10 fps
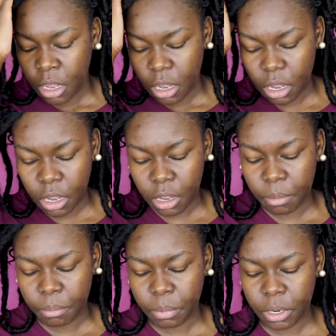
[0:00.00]

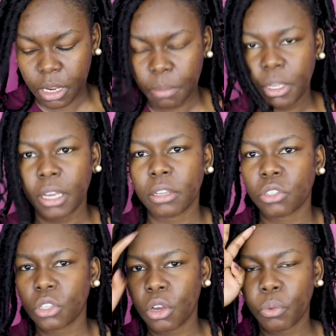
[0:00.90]
Yeah,
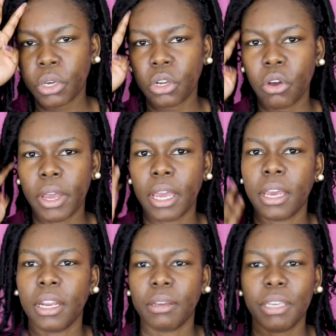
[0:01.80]
so we're gonna go
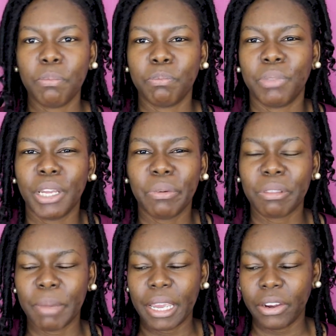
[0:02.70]
ahead. I'll keep playing
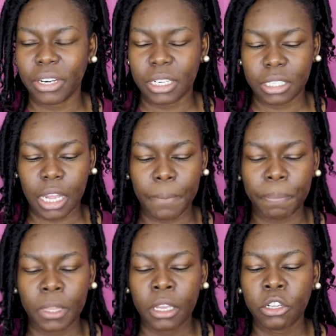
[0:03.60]
with my hair, I need to stop.
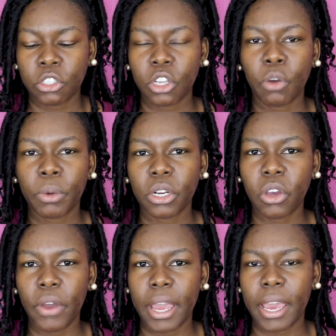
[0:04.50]
So we're gonna
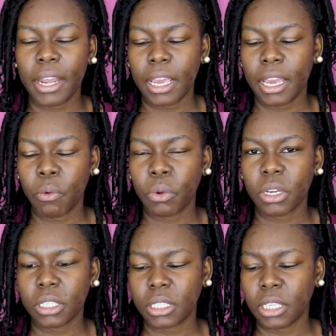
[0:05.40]
go ahead and we're
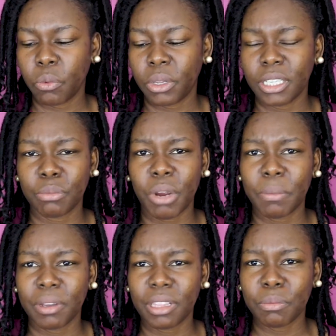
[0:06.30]
gonna see what this
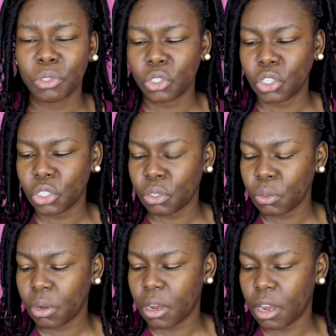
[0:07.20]
primer claims to
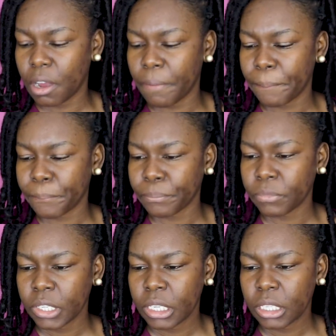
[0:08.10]
do.
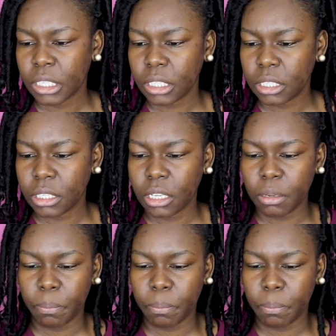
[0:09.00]
Let's see, on the